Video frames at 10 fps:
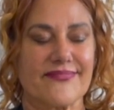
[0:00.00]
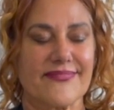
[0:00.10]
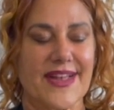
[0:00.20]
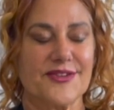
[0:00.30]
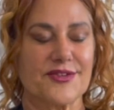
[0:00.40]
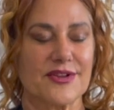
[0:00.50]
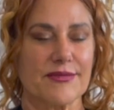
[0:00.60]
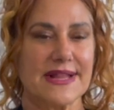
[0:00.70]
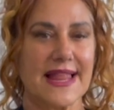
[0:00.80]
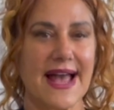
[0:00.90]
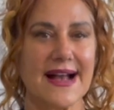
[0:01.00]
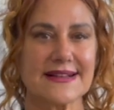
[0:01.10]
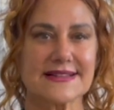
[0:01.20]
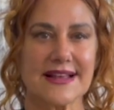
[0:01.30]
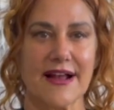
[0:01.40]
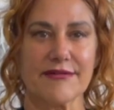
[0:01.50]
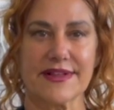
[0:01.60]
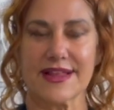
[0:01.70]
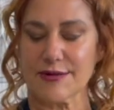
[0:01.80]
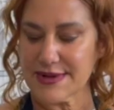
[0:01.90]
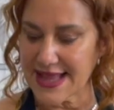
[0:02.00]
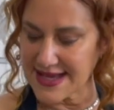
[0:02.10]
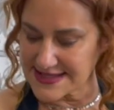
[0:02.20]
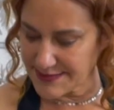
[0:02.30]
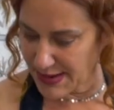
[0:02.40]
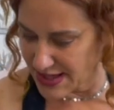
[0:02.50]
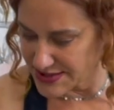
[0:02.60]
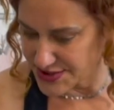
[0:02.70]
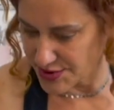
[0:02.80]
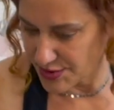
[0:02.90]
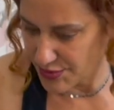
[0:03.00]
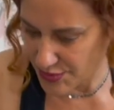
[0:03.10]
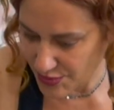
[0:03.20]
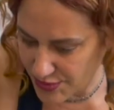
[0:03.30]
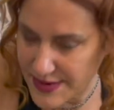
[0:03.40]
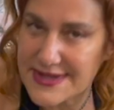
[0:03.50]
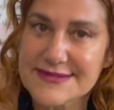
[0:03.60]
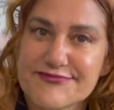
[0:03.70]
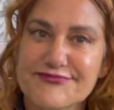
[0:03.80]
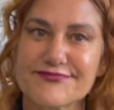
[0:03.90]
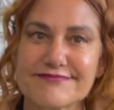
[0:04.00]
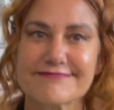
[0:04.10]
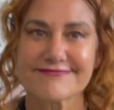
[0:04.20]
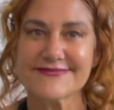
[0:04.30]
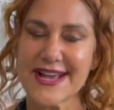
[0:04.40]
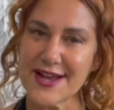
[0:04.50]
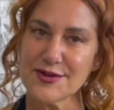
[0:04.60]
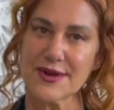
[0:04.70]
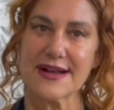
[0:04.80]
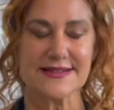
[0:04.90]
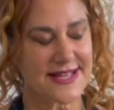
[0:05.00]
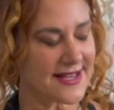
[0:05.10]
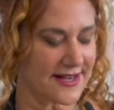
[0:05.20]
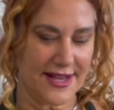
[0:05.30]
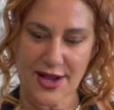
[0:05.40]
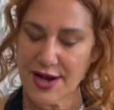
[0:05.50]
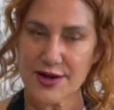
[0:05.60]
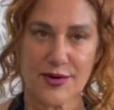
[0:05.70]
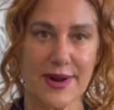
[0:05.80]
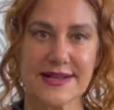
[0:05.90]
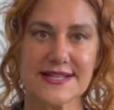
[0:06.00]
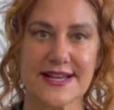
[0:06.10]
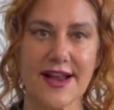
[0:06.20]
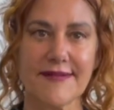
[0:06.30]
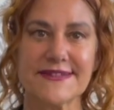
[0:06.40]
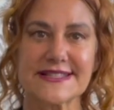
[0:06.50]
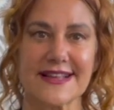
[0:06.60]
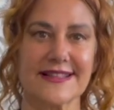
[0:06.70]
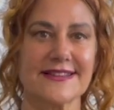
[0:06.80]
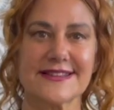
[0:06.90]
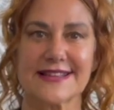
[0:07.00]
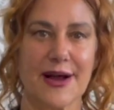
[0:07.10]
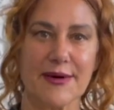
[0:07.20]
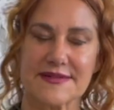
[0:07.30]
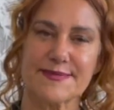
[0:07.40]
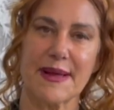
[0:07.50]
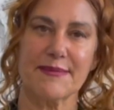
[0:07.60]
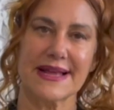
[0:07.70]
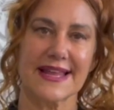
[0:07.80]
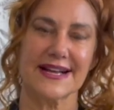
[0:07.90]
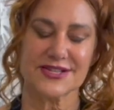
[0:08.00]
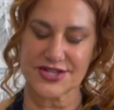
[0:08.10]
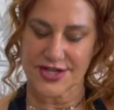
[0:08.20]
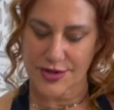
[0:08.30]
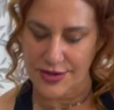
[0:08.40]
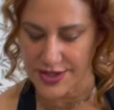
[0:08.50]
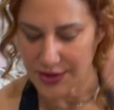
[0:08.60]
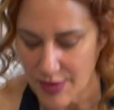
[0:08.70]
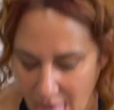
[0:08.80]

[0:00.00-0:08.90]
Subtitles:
And you can relax everything, relax the posture. Whew. Okay, you guys, that crazy enough, it's like this is how I spent my last year, you know.